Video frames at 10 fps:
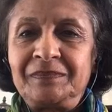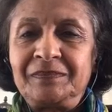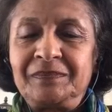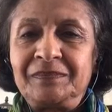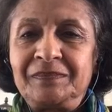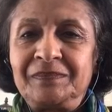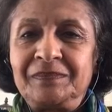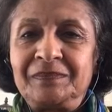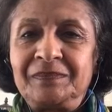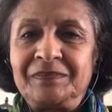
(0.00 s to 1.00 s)

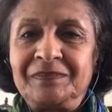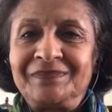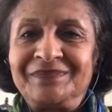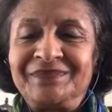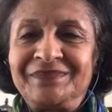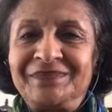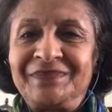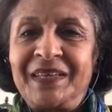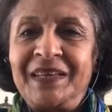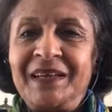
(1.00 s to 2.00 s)

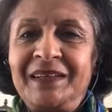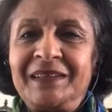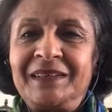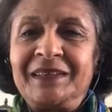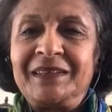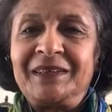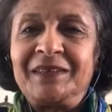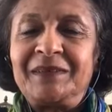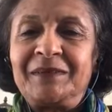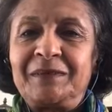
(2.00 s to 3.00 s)

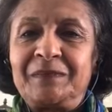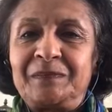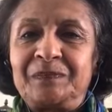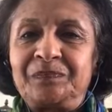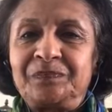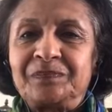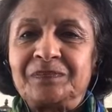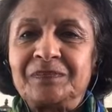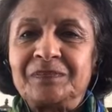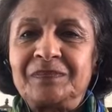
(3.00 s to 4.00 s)

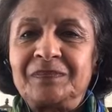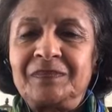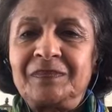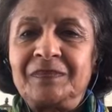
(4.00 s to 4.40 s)
No words are spoken by the person on screen.